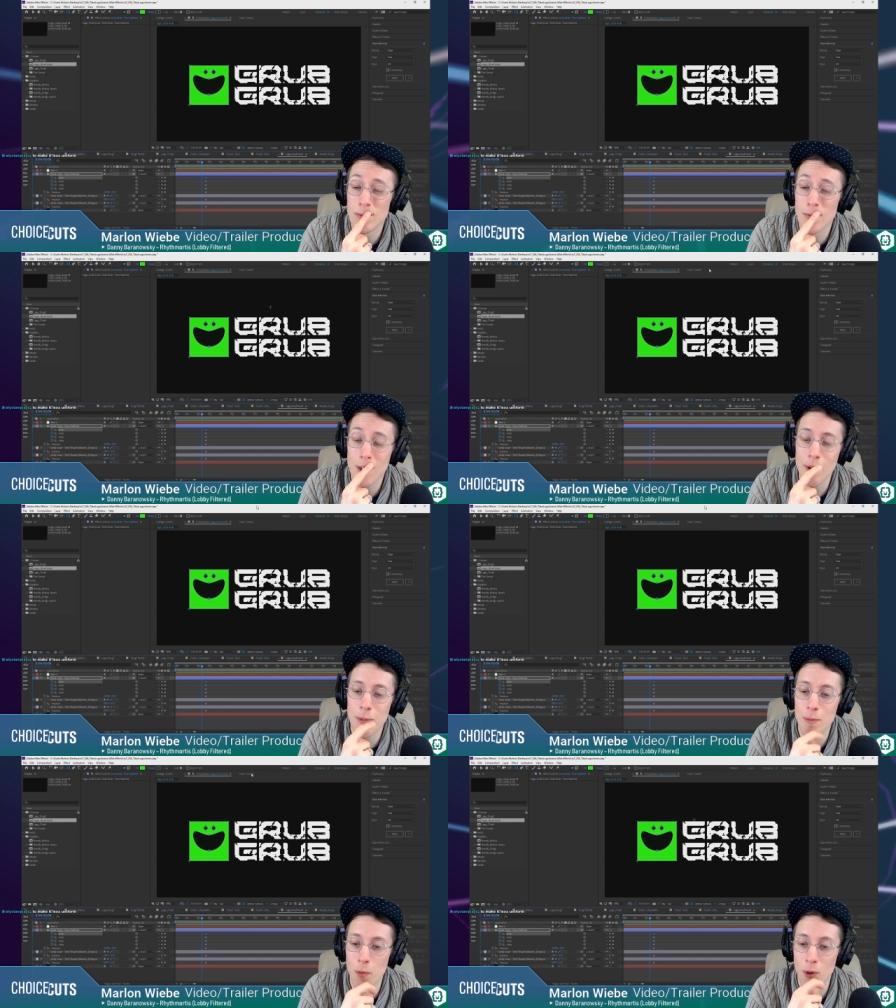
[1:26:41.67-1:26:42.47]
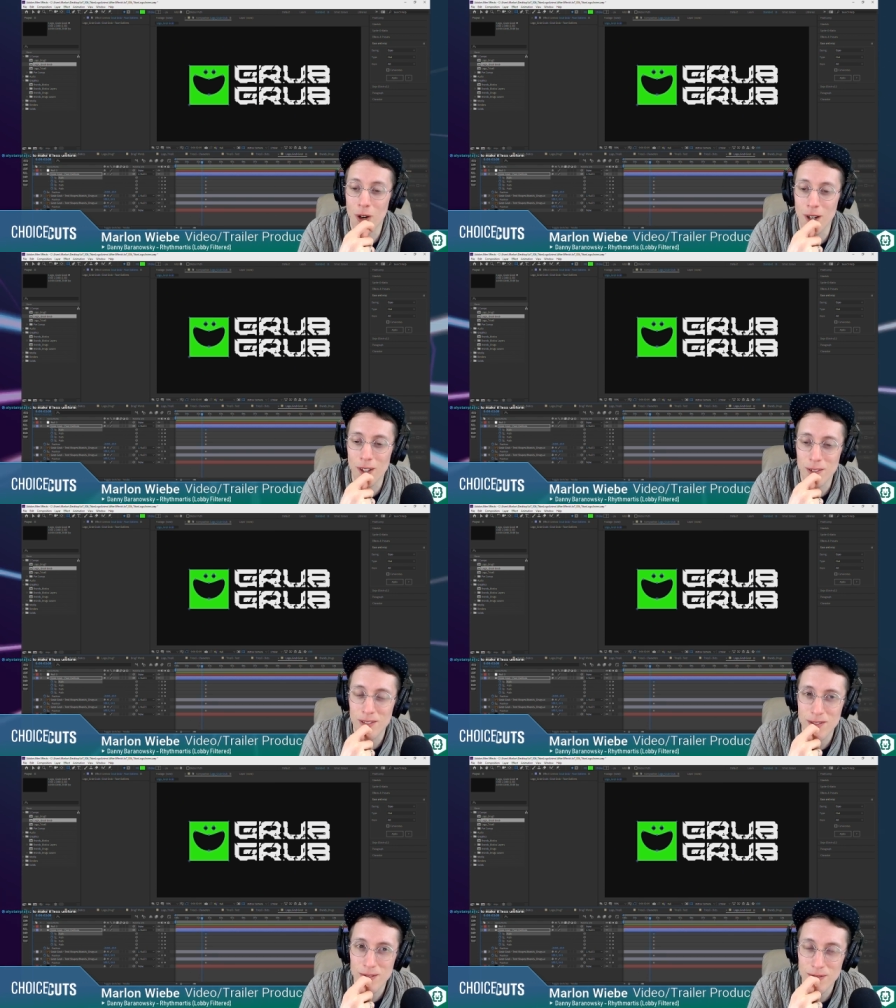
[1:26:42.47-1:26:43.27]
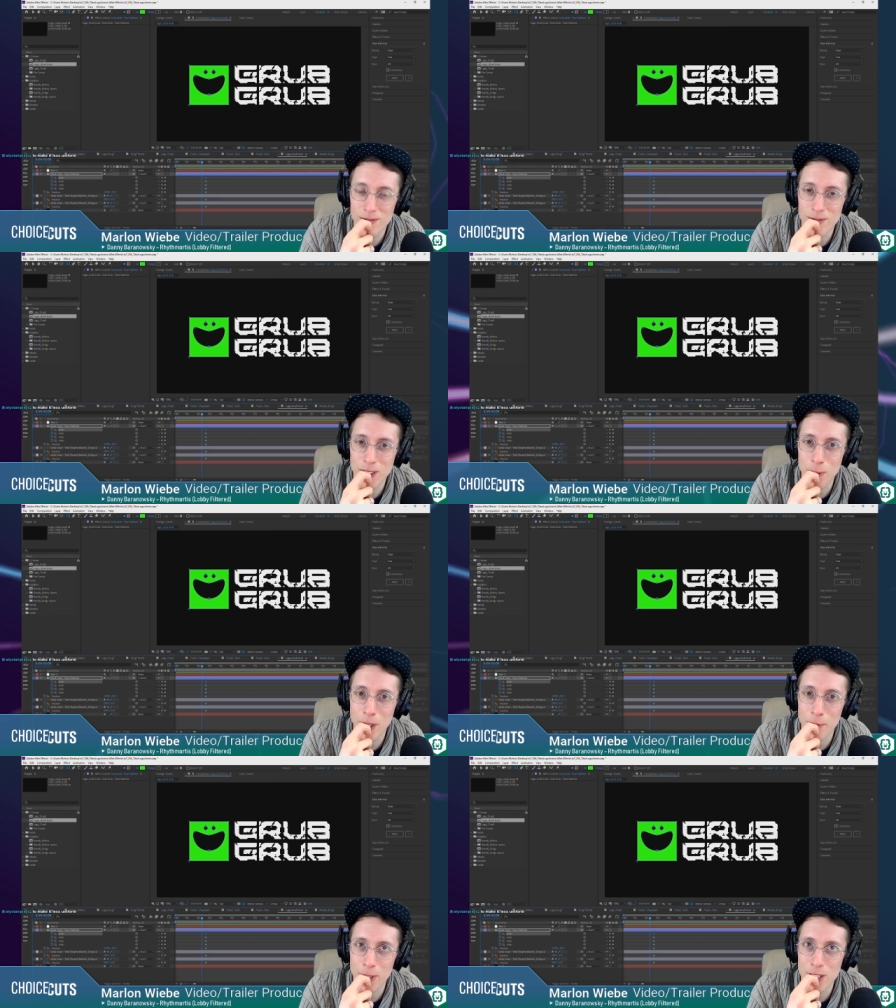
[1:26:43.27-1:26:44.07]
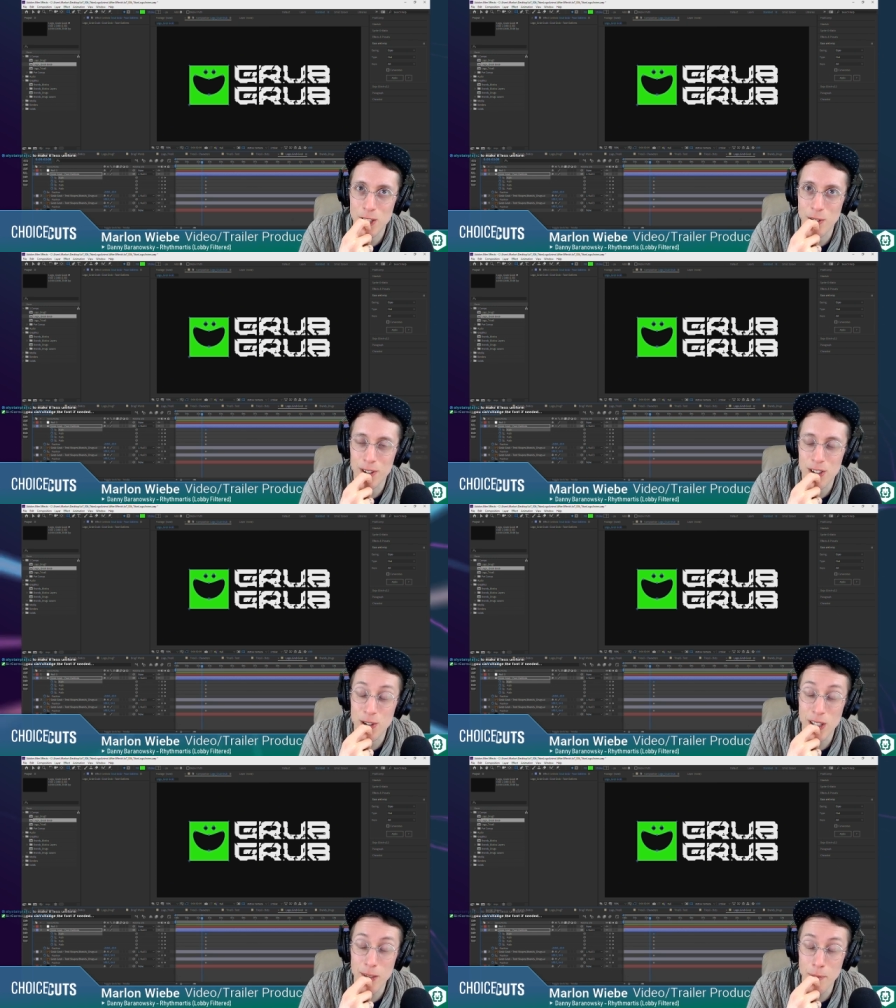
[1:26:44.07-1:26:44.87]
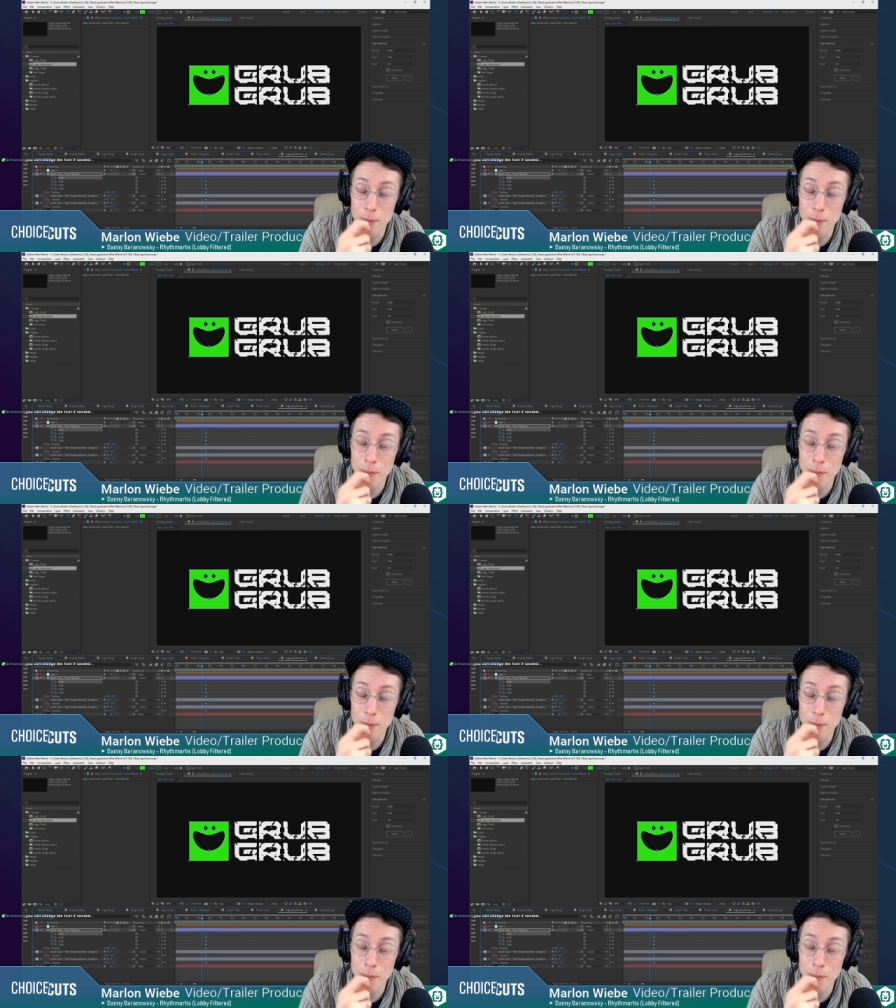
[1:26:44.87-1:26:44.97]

That might be more than what I'm willing to do on the stream,